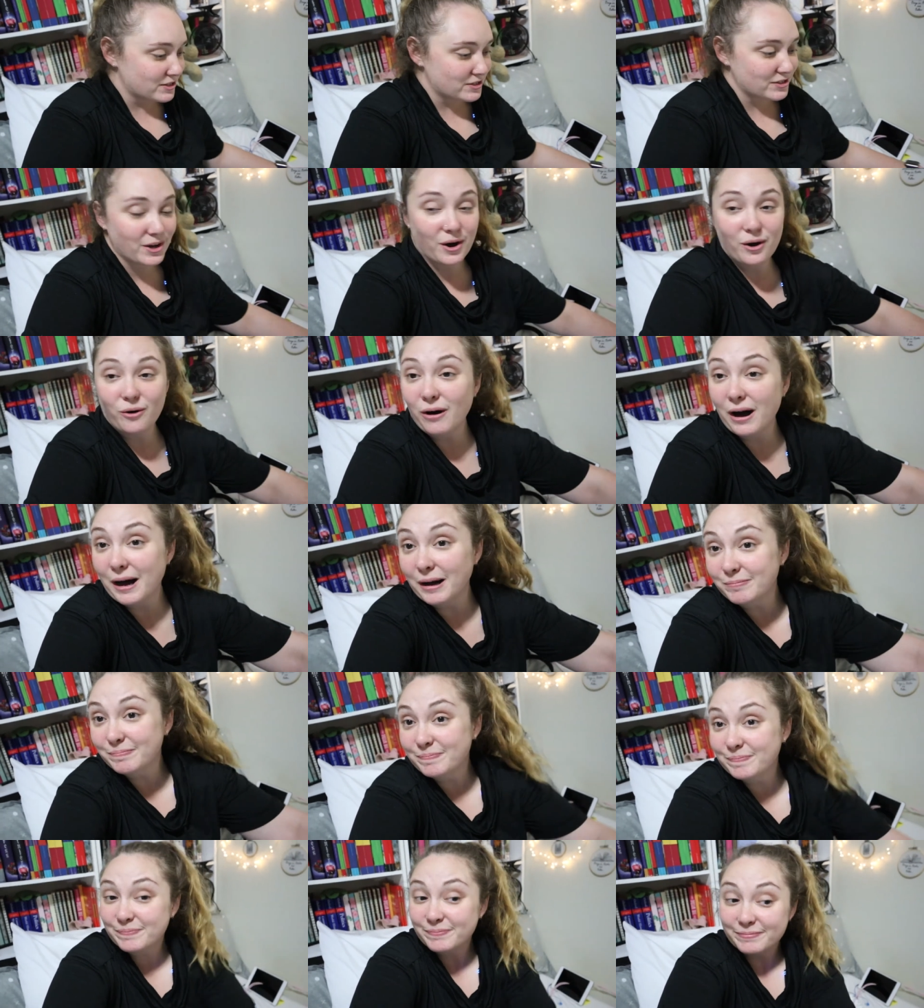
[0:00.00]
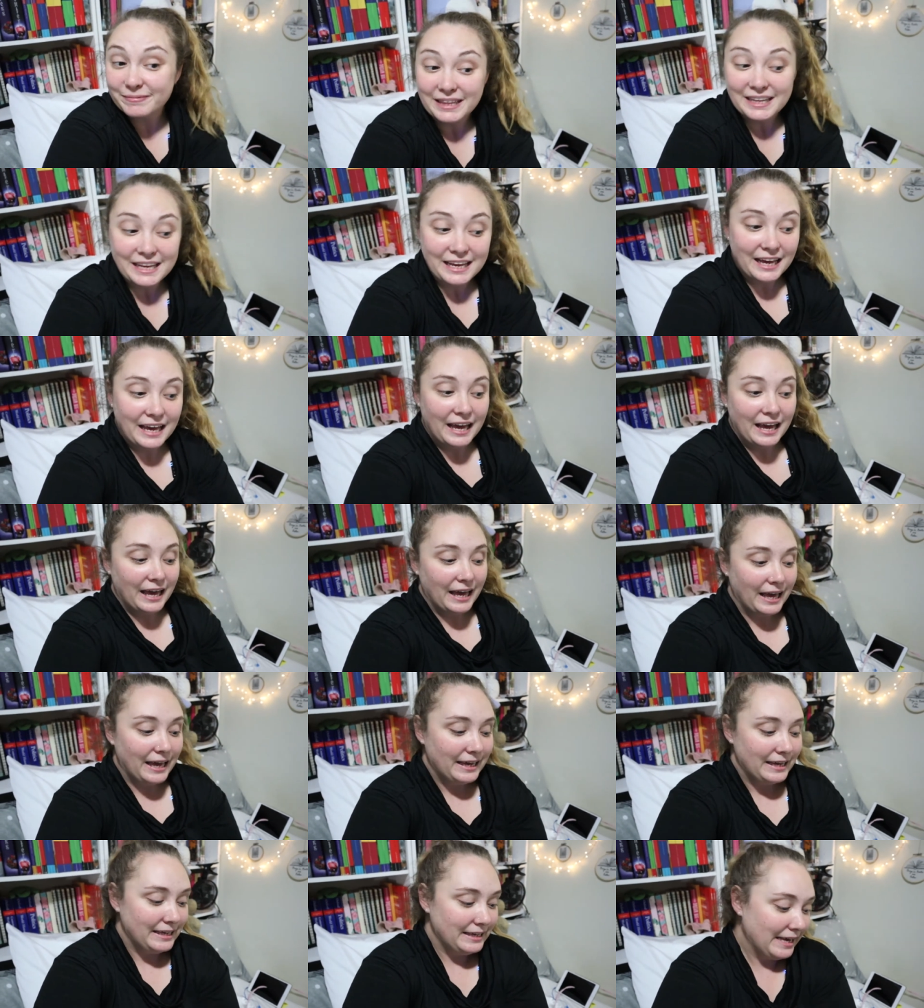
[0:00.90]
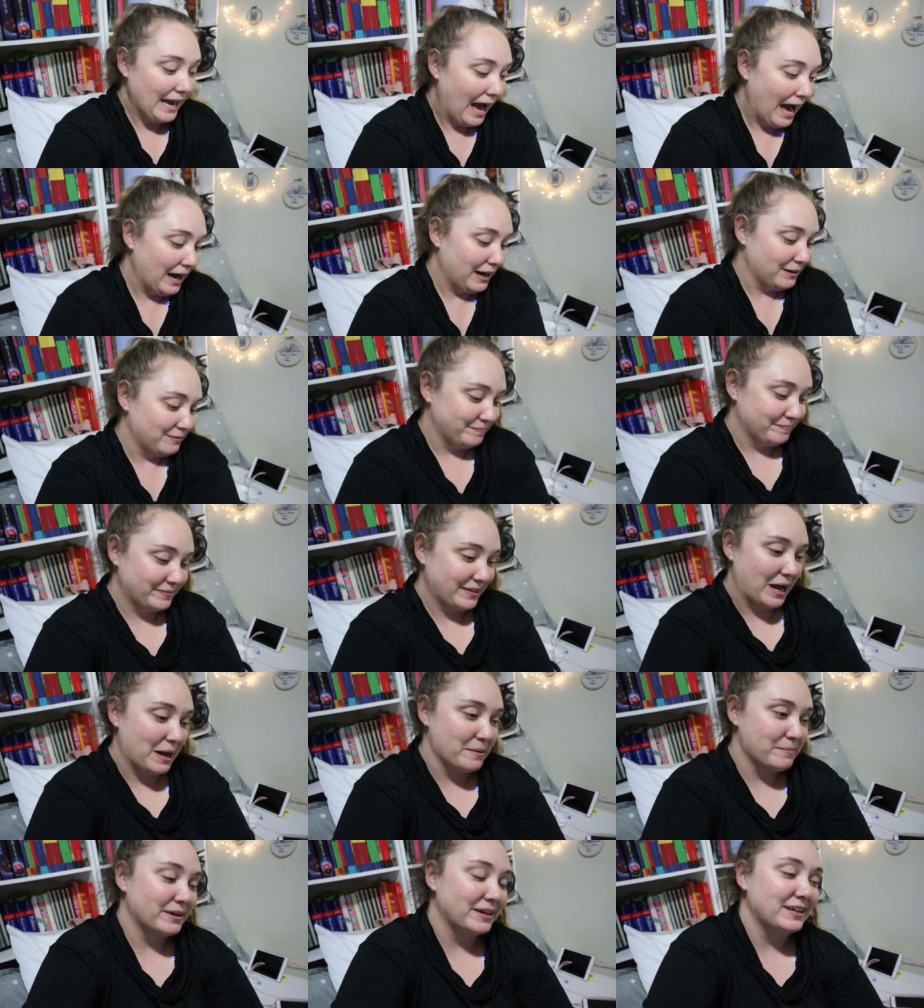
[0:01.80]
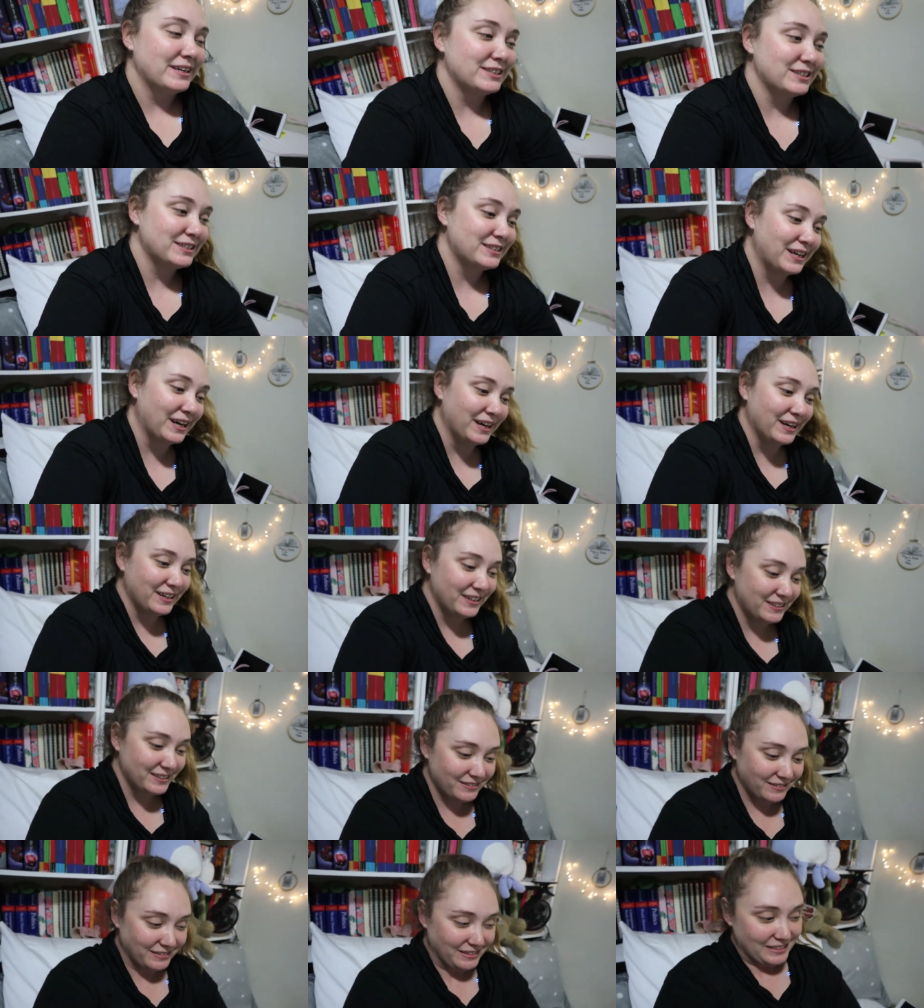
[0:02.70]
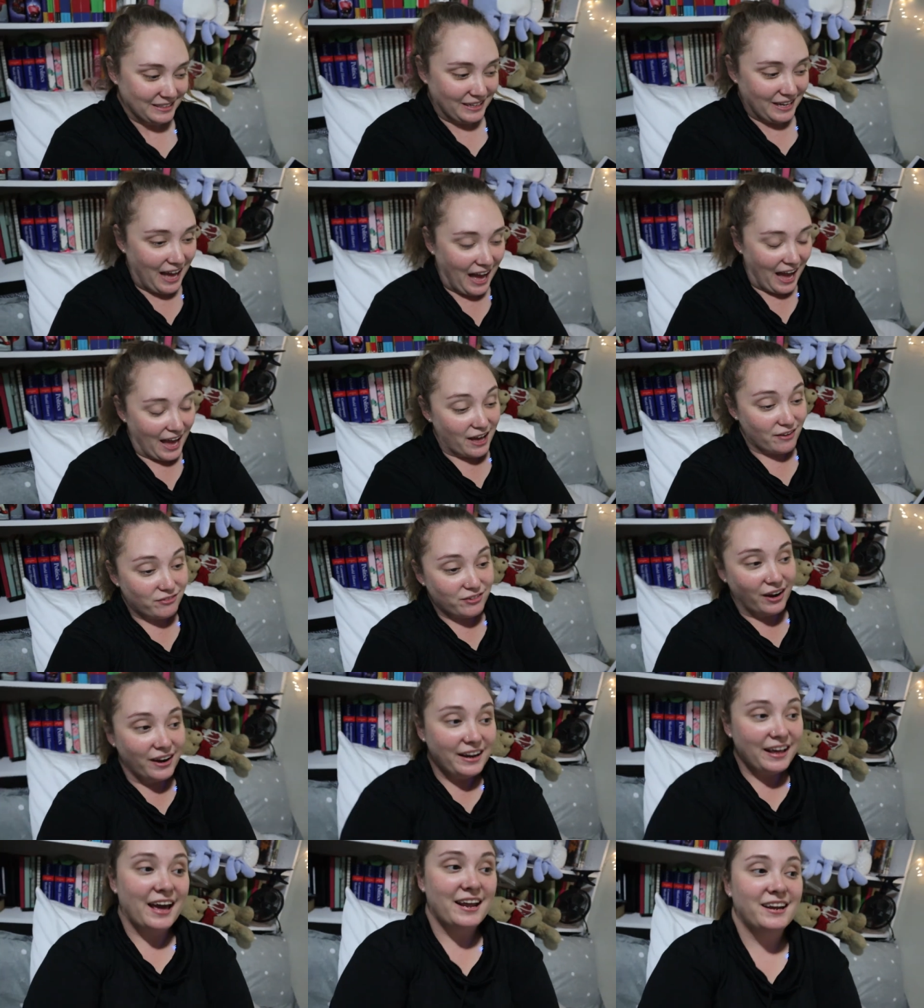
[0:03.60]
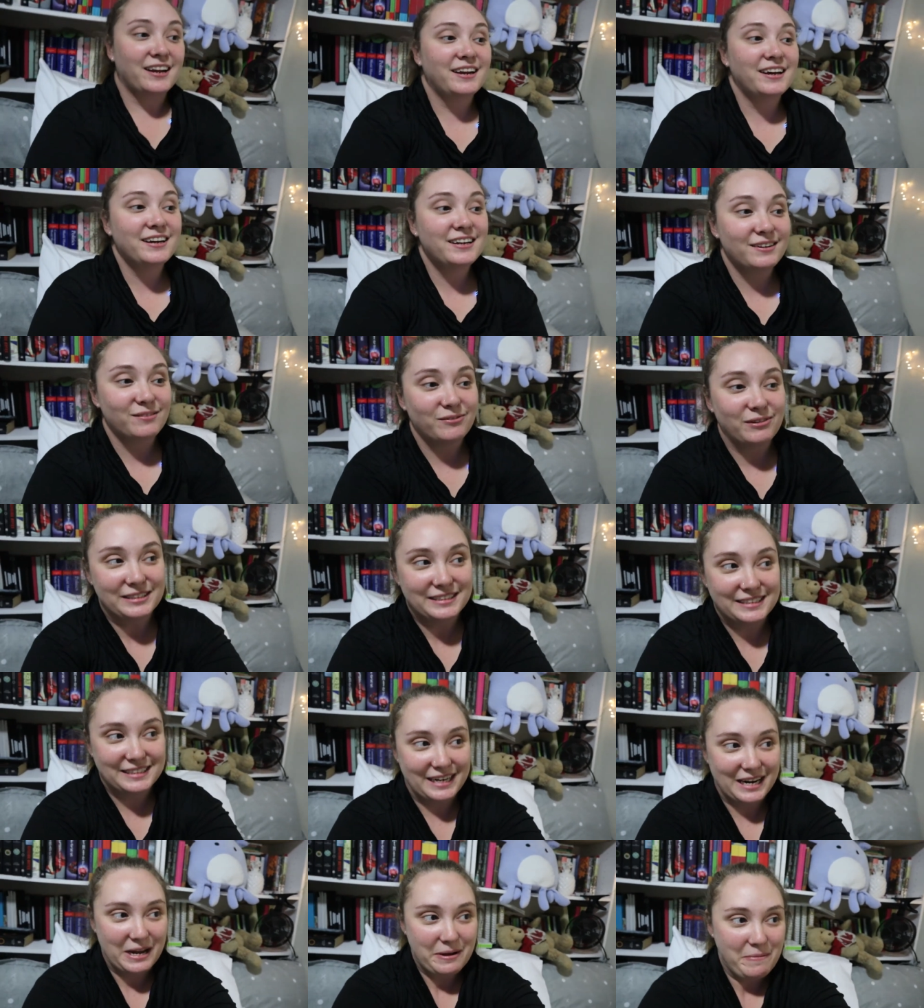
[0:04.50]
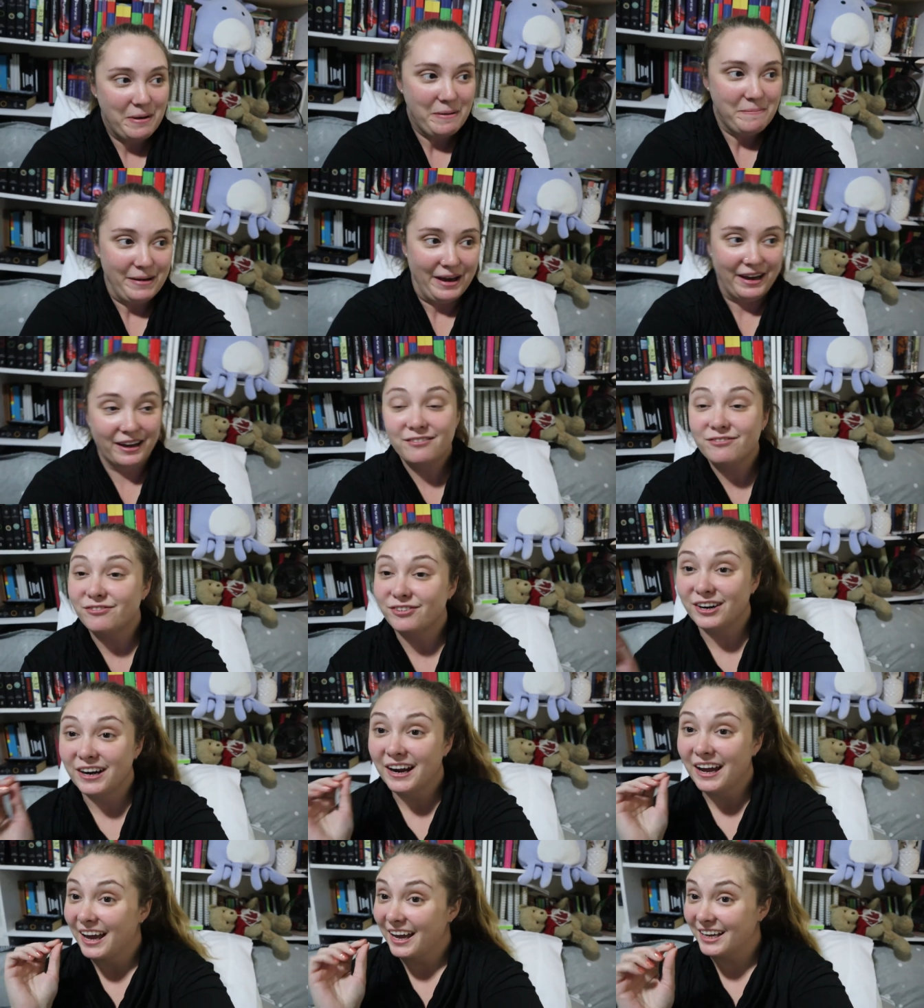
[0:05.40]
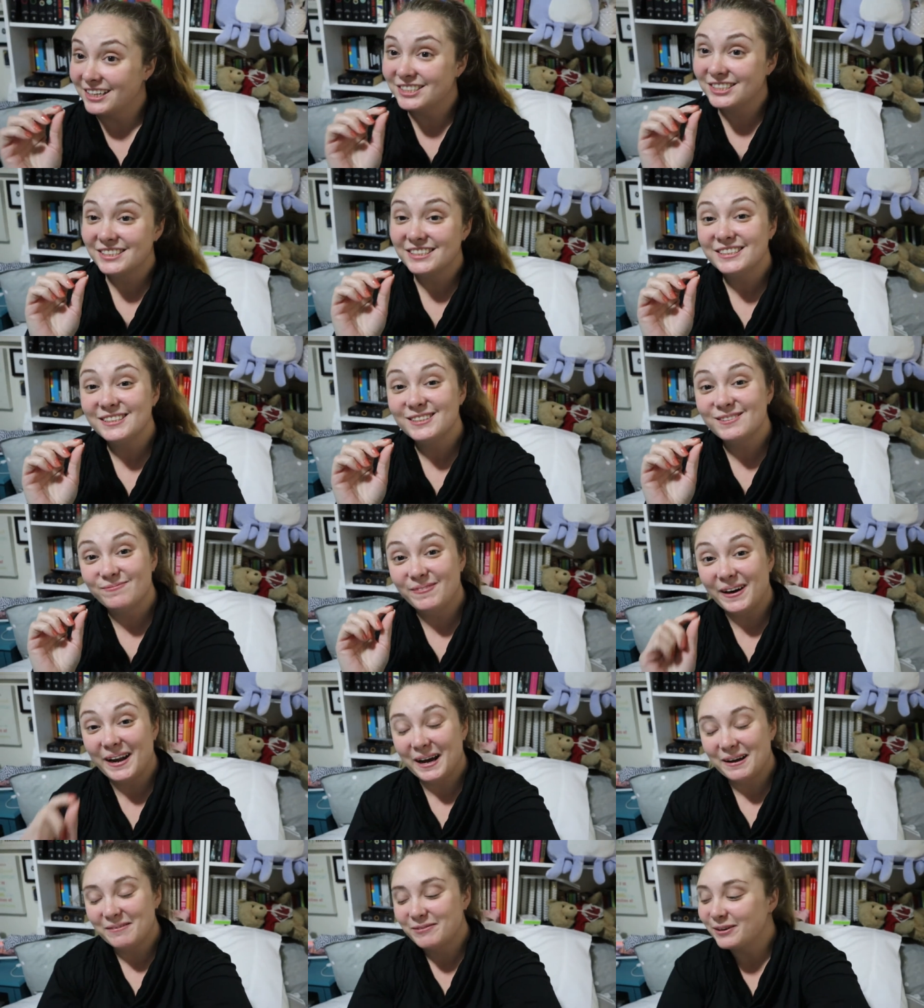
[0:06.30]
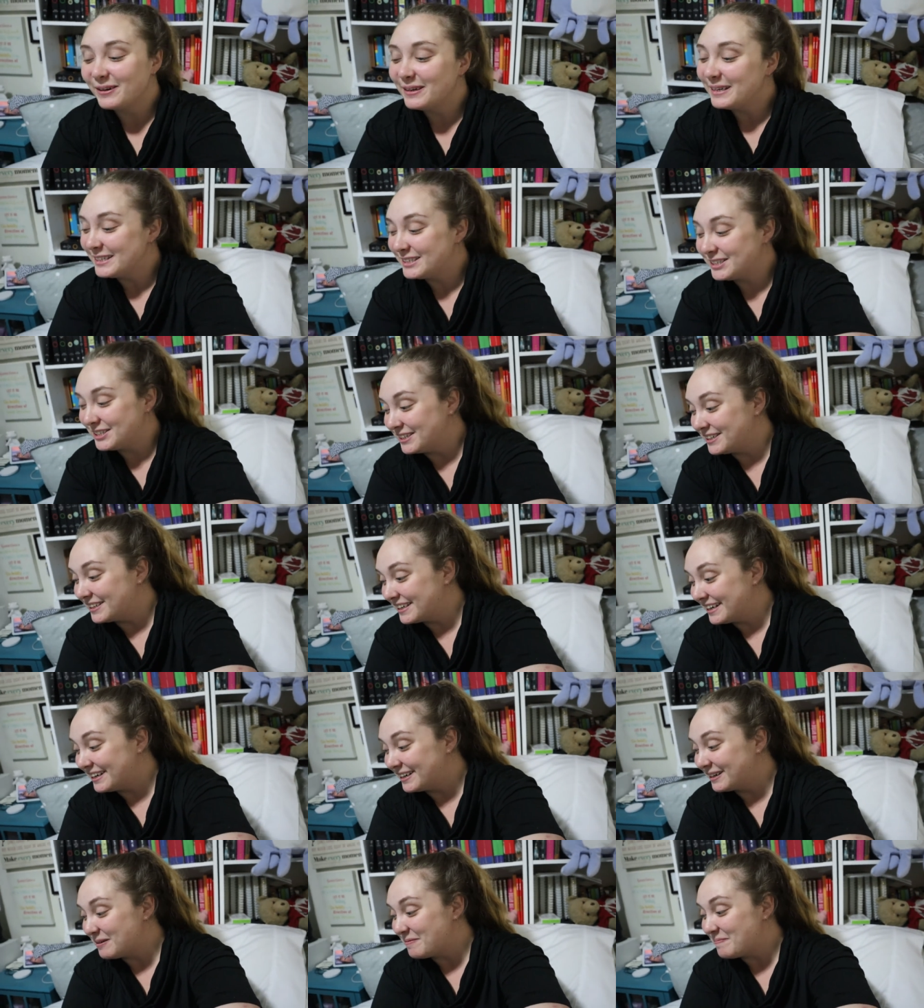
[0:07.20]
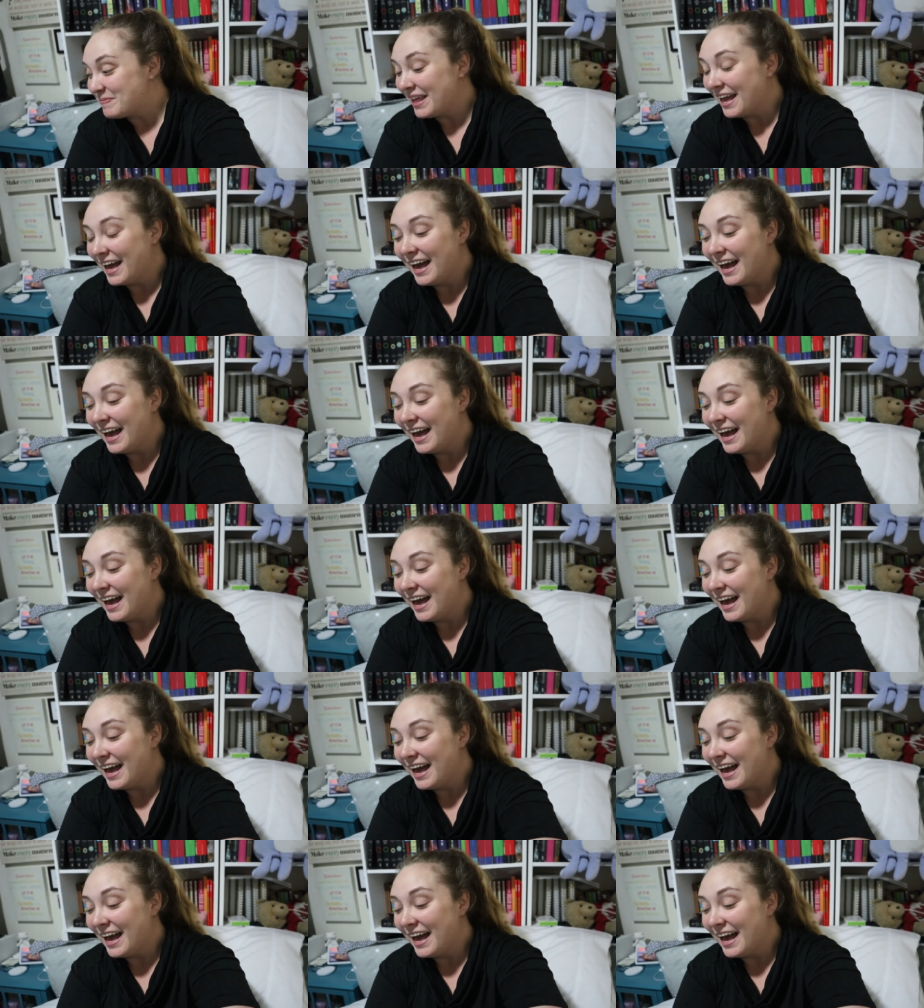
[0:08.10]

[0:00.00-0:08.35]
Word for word: So, um, yeah, I'm gonna just. I have not edited it while sitting in my bed for ages, but I'm going to chill here